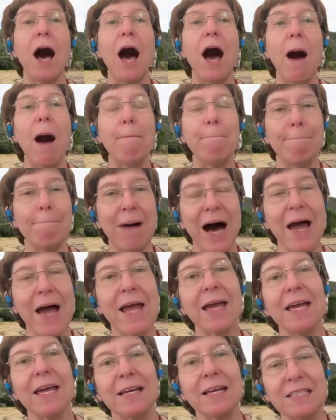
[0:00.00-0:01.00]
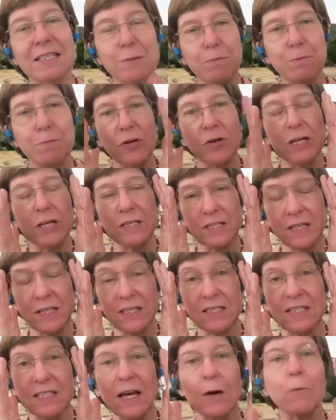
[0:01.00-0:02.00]
My experience
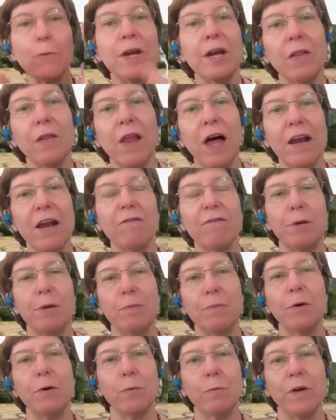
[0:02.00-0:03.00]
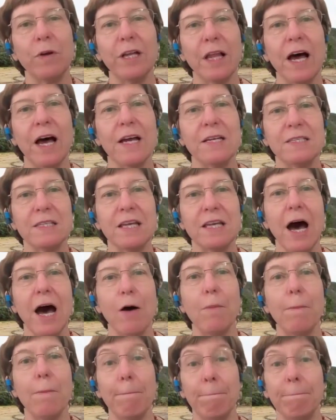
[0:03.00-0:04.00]
is that when a lot of people realize
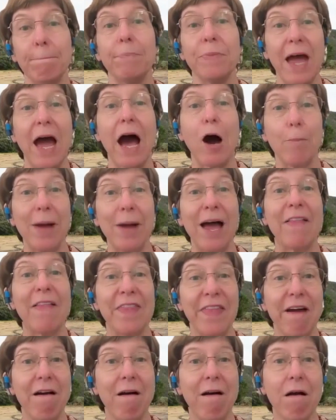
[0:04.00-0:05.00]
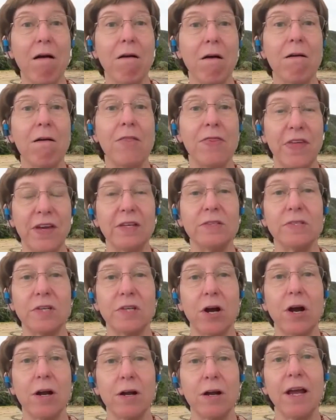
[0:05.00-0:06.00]
how bad things
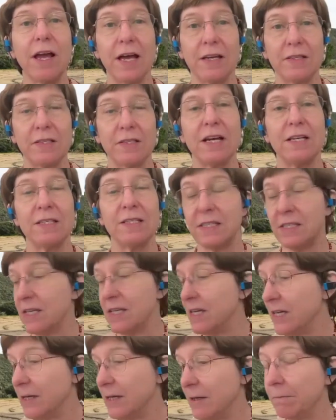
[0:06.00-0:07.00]
are as I see it,